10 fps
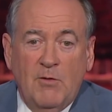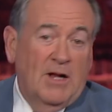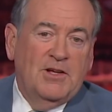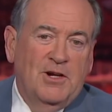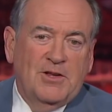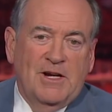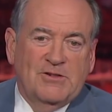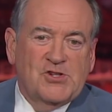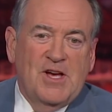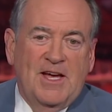Well, you know the
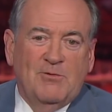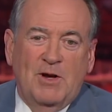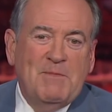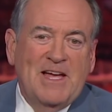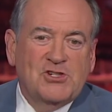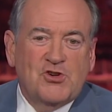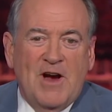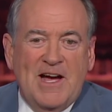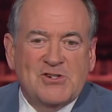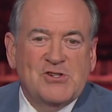old saying one man's
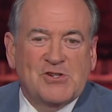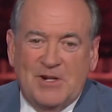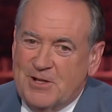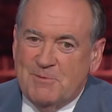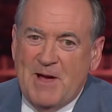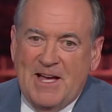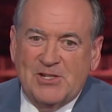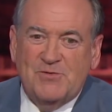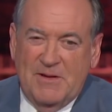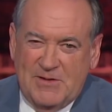trash is another
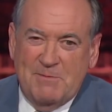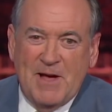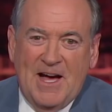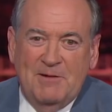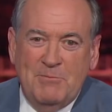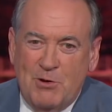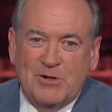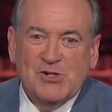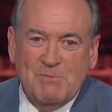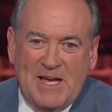man's 50 pound
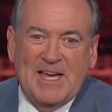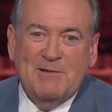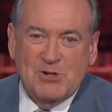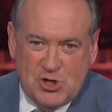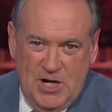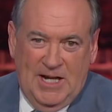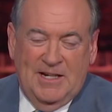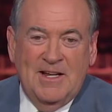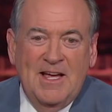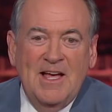mucus making
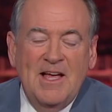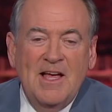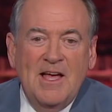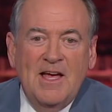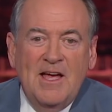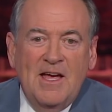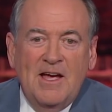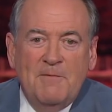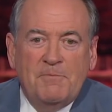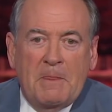machine.
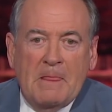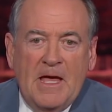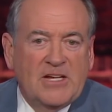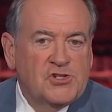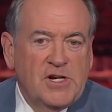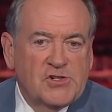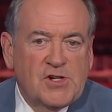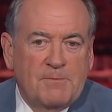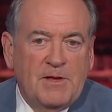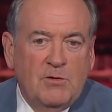it's
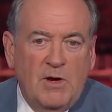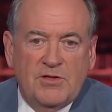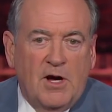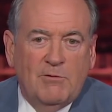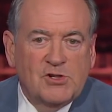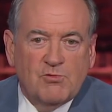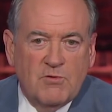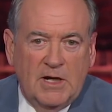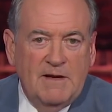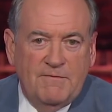just something we thought was
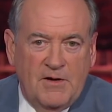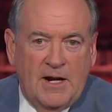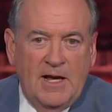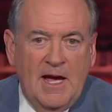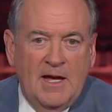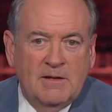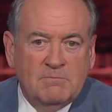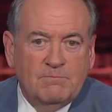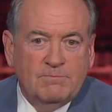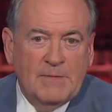really funny
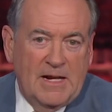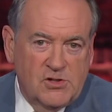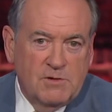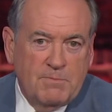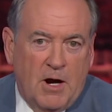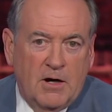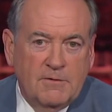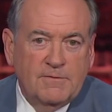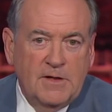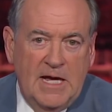and made us a part
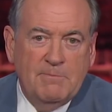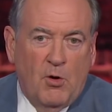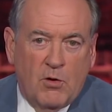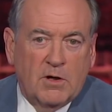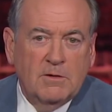of Keep